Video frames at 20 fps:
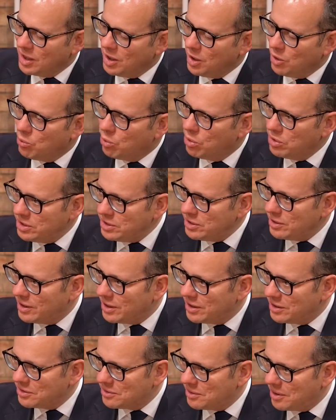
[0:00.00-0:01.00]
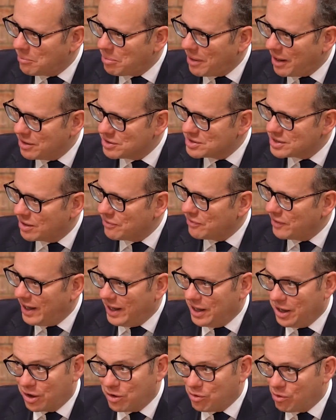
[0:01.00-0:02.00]
what did you learn about yourself
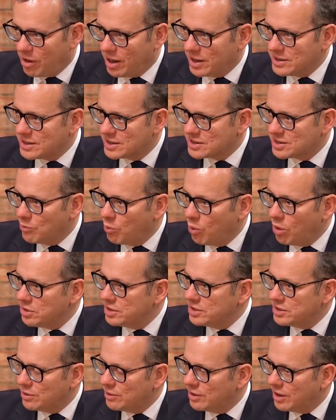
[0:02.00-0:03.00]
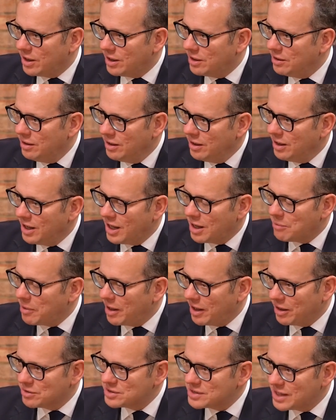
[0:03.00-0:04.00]
in a crisis, and what did you learn
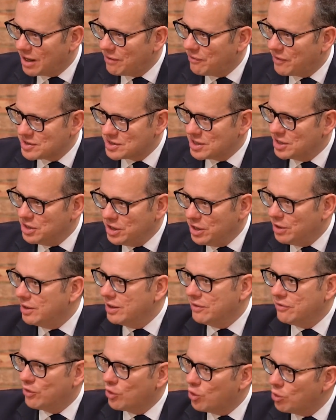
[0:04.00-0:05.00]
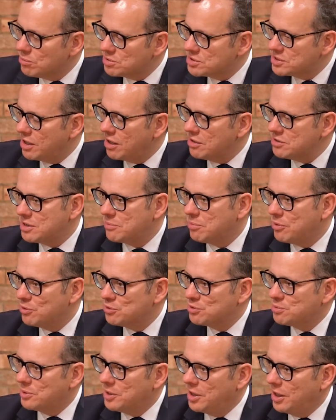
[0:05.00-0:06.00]
about yourself as a newly formed startup
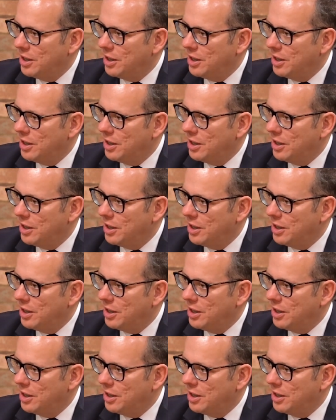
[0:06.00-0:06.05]
entrepreneur?